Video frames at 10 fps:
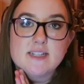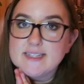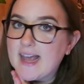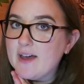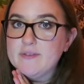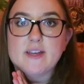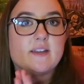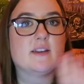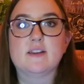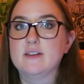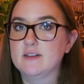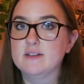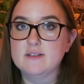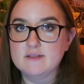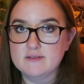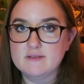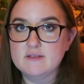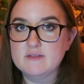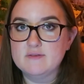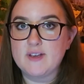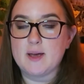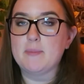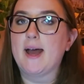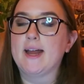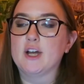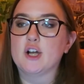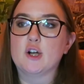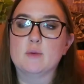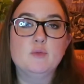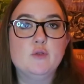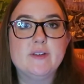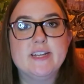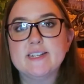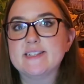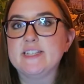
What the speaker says: sapphic vampire movies,